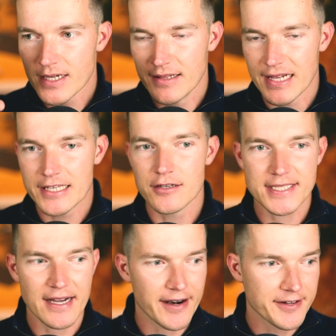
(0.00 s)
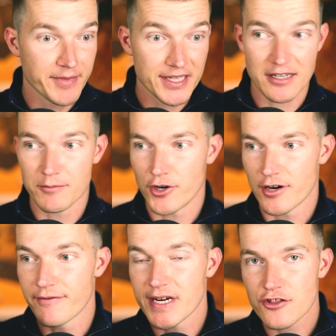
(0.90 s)
Like you start meeting more
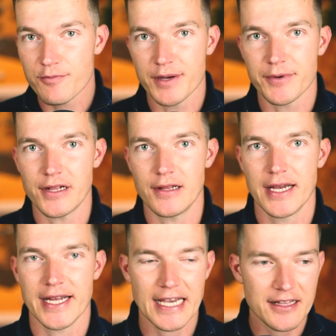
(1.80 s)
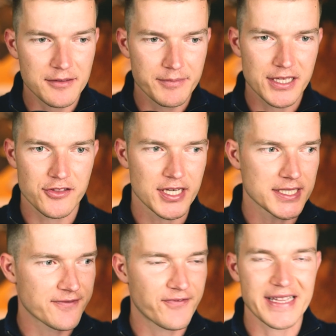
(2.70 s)
rich people, and I don't mean
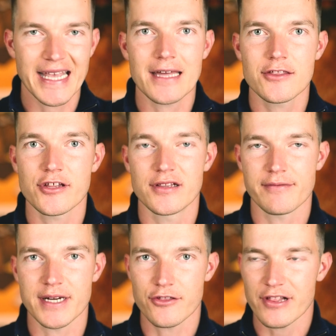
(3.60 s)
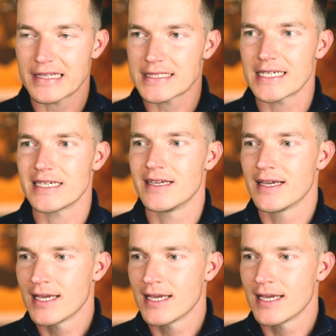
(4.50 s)
just financially rich, let's say